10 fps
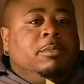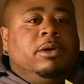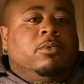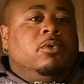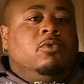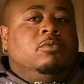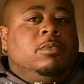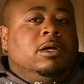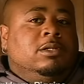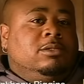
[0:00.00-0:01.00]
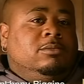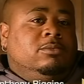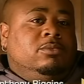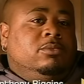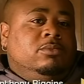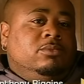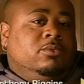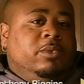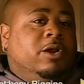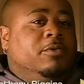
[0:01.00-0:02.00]
to be rude, but
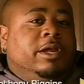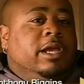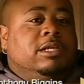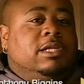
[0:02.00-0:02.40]
we don't need